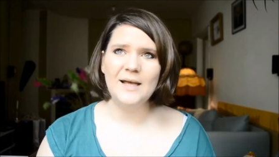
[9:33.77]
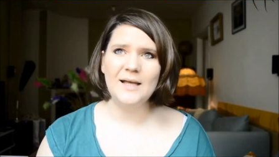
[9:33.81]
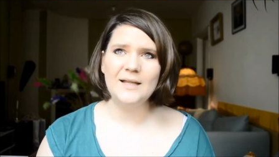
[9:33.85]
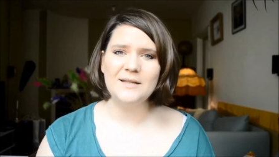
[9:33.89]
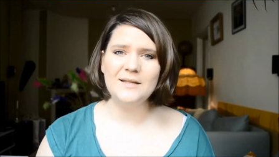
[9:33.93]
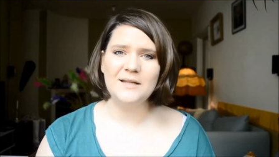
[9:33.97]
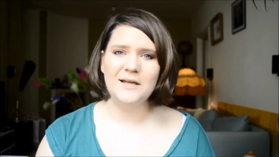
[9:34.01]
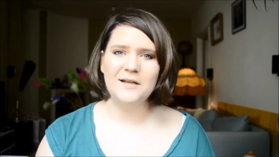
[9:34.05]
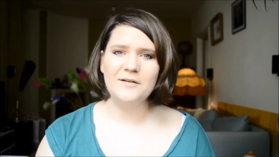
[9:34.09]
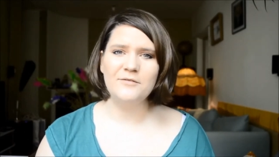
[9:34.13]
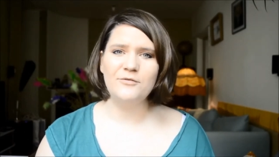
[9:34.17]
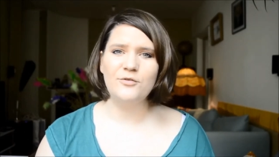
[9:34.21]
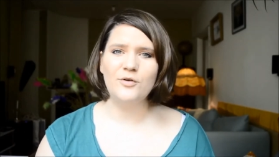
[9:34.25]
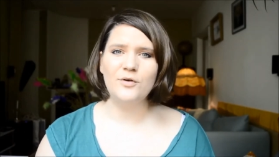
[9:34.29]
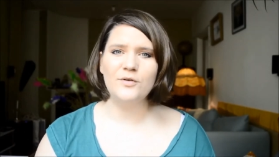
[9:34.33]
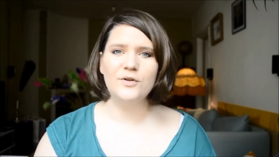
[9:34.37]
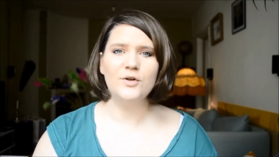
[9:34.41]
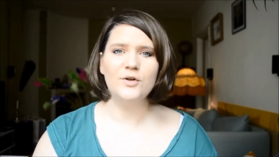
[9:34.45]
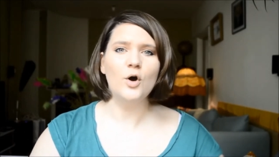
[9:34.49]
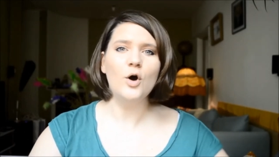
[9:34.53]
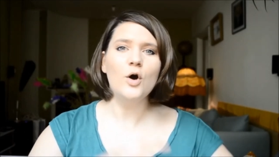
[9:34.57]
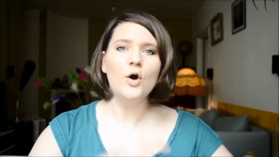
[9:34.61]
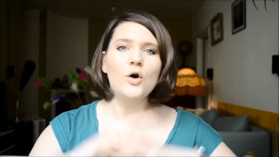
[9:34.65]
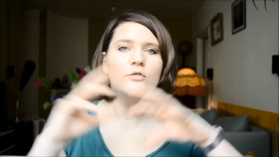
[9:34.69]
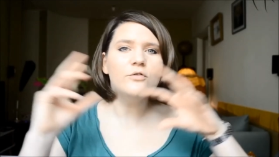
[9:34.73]
And then for
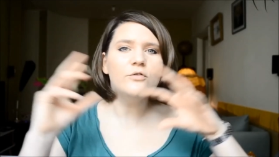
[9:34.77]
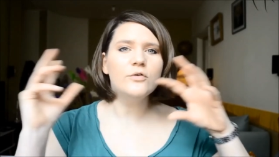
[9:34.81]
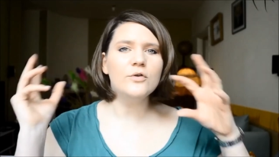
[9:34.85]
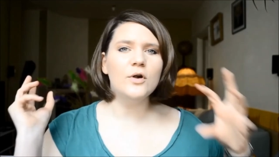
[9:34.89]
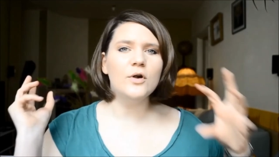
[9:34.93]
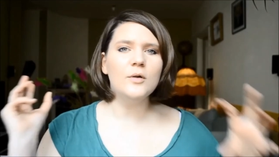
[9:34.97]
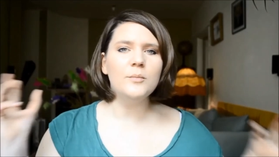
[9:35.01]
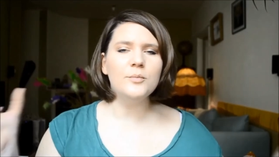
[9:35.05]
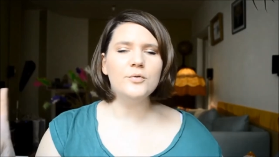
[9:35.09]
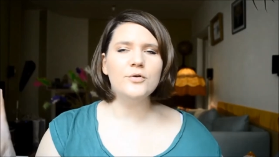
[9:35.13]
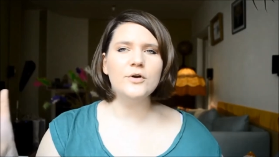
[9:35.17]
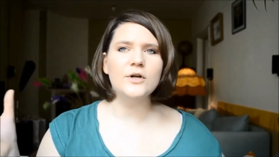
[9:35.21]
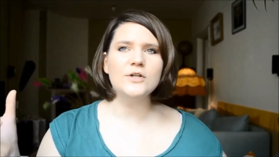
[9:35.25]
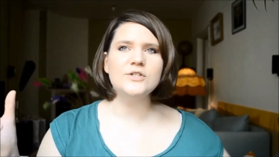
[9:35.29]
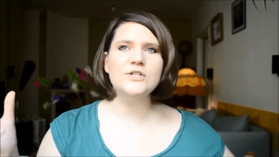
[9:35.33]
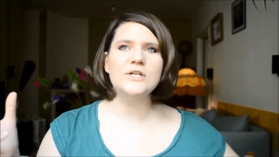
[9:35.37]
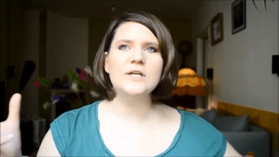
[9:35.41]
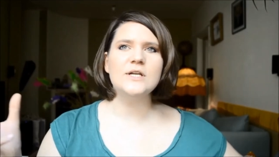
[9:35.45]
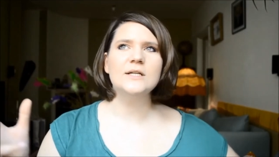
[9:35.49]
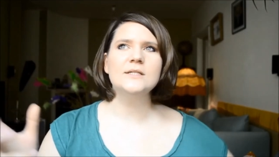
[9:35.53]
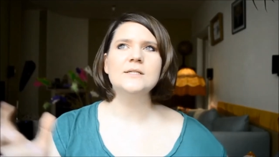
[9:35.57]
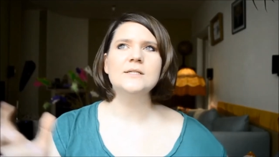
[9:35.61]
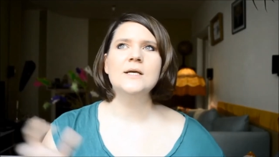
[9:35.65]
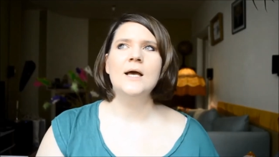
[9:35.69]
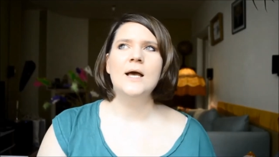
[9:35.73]
the overall
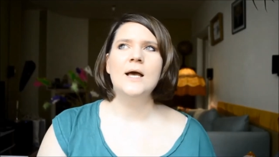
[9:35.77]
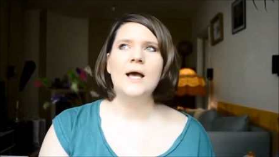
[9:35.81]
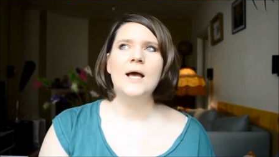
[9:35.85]
project,